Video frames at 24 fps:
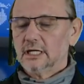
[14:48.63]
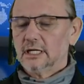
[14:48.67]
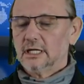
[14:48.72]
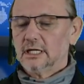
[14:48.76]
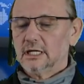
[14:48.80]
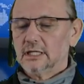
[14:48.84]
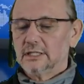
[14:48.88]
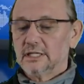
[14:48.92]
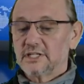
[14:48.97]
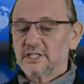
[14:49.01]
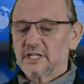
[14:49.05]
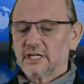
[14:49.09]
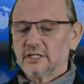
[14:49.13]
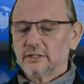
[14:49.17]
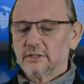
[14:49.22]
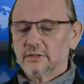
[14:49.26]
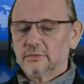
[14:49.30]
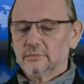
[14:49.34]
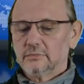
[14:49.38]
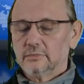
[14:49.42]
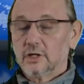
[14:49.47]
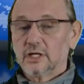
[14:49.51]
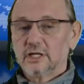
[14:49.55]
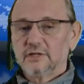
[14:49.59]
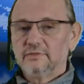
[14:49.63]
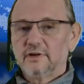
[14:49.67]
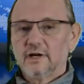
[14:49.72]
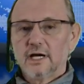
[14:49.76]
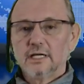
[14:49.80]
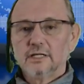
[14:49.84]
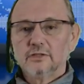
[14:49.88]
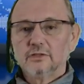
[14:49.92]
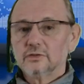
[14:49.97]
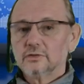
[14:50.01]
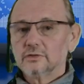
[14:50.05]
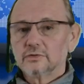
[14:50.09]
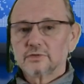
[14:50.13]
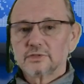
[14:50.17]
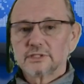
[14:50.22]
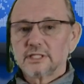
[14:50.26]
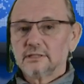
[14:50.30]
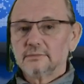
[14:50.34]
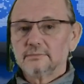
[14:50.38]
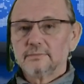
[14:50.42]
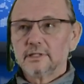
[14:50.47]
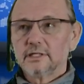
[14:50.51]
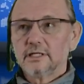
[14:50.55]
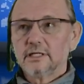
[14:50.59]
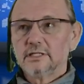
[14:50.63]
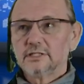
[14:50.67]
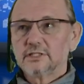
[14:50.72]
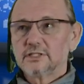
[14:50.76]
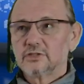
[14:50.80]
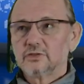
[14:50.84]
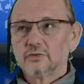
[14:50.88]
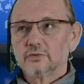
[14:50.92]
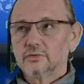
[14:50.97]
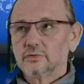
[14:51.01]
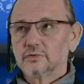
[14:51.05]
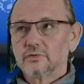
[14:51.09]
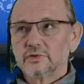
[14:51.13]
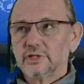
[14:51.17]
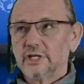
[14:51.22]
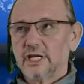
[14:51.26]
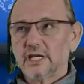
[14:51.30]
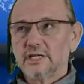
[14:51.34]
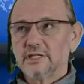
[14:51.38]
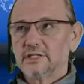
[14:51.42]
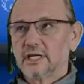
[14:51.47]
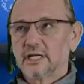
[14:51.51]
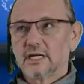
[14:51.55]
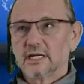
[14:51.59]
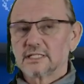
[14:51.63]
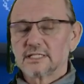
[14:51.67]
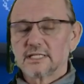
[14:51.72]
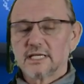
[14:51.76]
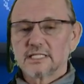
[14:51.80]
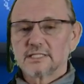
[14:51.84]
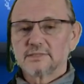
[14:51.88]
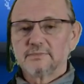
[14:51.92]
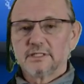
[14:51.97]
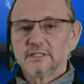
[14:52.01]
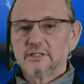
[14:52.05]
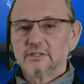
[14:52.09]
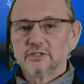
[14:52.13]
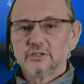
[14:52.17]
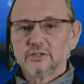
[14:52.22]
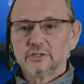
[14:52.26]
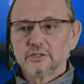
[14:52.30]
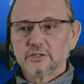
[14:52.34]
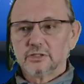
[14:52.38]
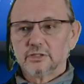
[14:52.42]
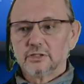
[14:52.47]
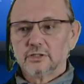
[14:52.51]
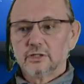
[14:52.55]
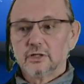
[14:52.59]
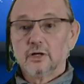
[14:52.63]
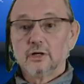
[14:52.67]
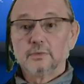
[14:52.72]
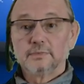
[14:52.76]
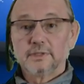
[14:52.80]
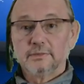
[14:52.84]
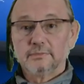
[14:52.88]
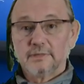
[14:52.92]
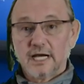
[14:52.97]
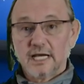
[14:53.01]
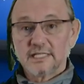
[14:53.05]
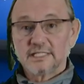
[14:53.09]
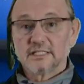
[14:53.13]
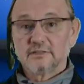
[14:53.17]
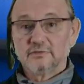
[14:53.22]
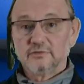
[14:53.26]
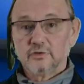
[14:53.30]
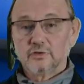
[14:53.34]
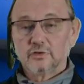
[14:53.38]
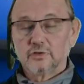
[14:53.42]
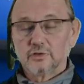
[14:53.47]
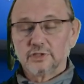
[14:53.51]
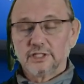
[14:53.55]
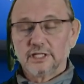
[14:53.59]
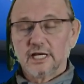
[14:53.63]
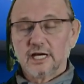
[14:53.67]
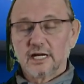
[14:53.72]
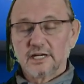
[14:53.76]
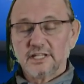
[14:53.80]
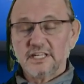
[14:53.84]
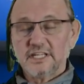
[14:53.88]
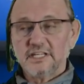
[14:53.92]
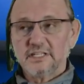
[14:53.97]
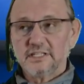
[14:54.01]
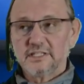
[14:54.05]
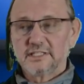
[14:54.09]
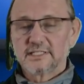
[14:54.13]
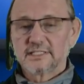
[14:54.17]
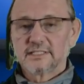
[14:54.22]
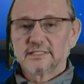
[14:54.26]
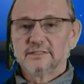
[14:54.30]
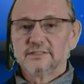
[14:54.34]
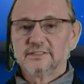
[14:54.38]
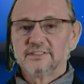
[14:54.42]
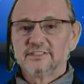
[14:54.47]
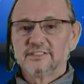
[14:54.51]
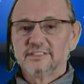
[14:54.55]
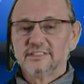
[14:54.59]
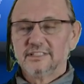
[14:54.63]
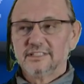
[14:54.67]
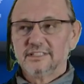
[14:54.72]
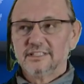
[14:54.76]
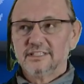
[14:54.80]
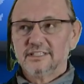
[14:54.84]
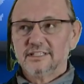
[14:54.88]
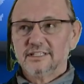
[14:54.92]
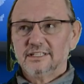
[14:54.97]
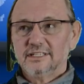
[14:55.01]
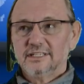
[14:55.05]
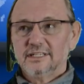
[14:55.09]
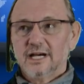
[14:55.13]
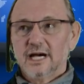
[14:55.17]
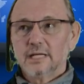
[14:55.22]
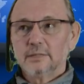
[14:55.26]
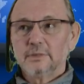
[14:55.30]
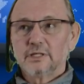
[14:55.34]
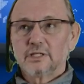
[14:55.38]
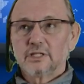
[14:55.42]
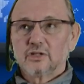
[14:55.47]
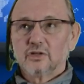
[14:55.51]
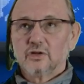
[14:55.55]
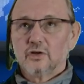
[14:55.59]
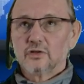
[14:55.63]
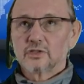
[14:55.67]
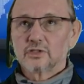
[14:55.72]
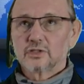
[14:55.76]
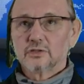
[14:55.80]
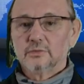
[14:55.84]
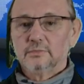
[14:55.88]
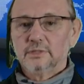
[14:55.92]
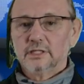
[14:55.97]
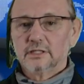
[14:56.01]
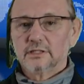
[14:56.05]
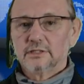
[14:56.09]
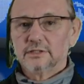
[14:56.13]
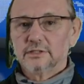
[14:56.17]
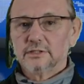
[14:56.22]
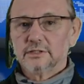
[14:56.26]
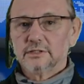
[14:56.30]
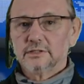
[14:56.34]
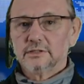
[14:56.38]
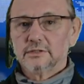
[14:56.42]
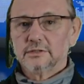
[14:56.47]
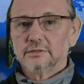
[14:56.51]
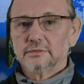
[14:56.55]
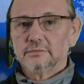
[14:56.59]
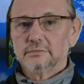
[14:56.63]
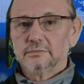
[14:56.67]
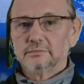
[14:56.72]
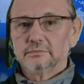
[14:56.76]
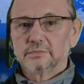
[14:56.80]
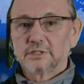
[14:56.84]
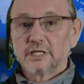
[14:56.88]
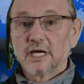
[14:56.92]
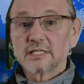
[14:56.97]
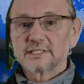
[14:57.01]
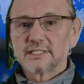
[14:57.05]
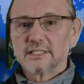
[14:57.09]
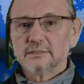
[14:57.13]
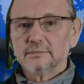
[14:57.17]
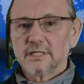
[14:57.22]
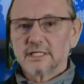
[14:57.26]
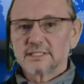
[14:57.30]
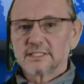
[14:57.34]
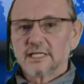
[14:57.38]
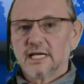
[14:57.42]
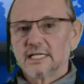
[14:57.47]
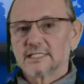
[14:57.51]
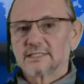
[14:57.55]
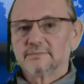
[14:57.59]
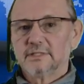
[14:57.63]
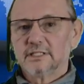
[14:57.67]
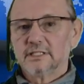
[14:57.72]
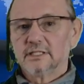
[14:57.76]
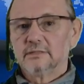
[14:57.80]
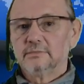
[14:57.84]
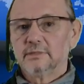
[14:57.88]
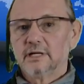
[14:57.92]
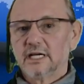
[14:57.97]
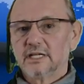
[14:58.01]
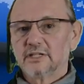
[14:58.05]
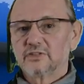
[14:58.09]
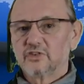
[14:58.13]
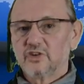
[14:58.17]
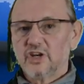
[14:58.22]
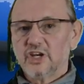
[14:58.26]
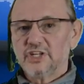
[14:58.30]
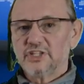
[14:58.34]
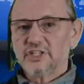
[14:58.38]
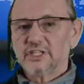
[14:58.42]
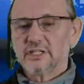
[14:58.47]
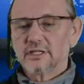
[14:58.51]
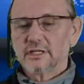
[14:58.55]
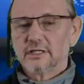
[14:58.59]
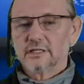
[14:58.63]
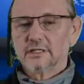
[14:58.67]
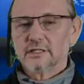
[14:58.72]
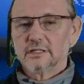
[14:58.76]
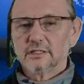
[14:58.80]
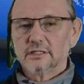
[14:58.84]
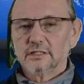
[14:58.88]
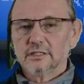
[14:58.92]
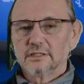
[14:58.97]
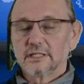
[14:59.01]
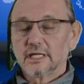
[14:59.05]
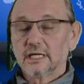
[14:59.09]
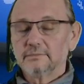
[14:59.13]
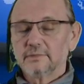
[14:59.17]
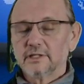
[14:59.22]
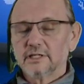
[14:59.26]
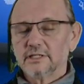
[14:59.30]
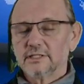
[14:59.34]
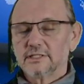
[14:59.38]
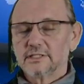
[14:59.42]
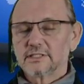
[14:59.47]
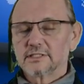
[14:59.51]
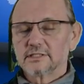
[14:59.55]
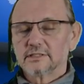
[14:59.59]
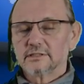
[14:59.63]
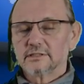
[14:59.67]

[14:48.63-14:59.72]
They can modify those templates to create an assessment optimized for their needs. Admin can also build a custom assessment by creating templates